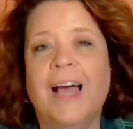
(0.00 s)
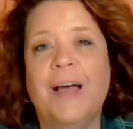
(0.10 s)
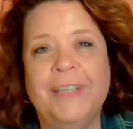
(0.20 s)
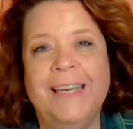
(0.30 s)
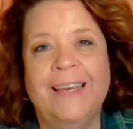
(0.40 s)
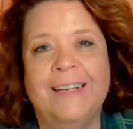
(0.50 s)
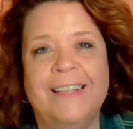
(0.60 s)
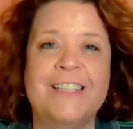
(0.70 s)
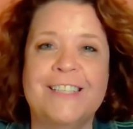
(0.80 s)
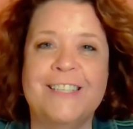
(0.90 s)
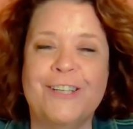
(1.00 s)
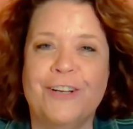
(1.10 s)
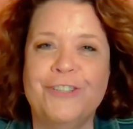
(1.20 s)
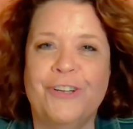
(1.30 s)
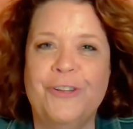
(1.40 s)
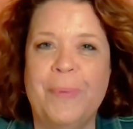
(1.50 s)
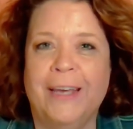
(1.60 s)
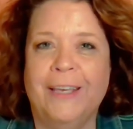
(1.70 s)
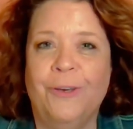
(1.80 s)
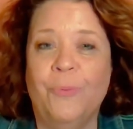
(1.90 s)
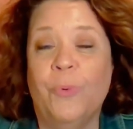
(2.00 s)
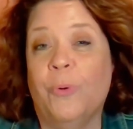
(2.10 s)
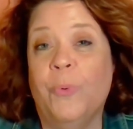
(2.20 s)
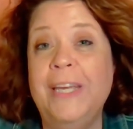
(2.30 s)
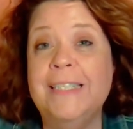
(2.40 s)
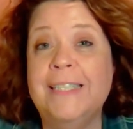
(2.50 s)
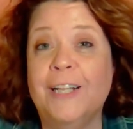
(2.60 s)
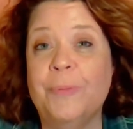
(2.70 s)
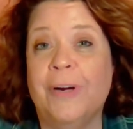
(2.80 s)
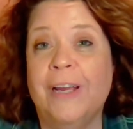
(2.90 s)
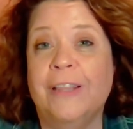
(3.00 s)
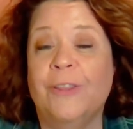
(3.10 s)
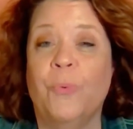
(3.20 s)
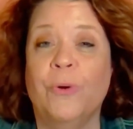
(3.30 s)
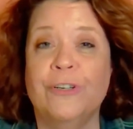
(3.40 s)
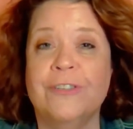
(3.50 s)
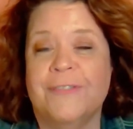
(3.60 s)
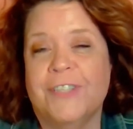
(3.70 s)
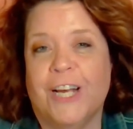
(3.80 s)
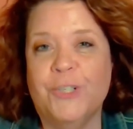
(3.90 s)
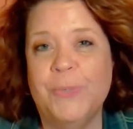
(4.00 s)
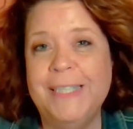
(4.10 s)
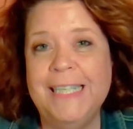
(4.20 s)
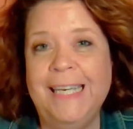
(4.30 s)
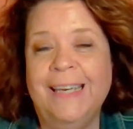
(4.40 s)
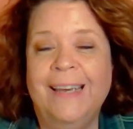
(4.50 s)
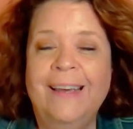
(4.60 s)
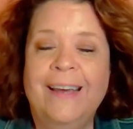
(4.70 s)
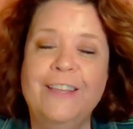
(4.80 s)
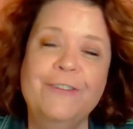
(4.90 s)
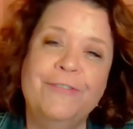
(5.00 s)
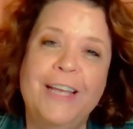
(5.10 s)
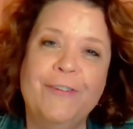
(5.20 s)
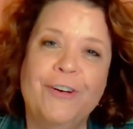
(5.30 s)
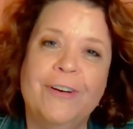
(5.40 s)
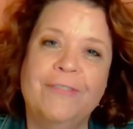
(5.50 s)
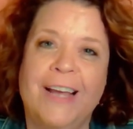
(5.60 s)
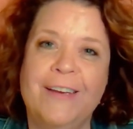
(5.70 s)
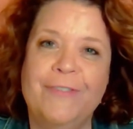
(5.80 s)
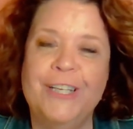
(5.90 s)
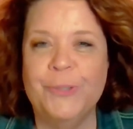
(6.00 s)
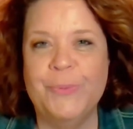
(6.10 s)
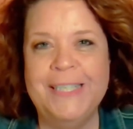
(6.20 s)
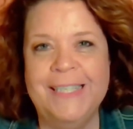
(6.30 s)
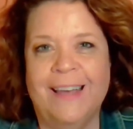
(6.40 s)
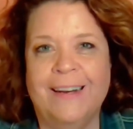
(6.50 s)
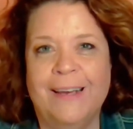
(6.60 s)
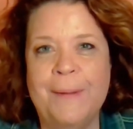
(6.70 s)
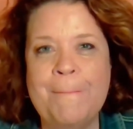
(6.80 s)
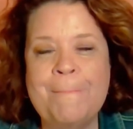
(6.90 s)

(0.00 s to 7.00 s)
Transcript: I'm Leanne, and this is Scotch on the Bayou, where we celebrate the wonders of Scotch whiskey and the flavor of life in Louisiana.